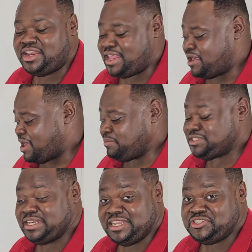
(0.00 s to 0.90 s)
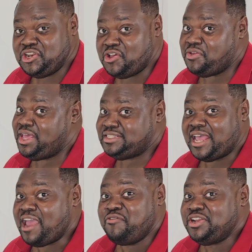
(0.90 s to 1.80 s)
Now, I'm just gonna let you know,
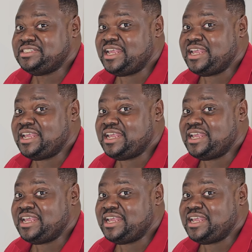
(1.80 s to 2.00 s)
Typher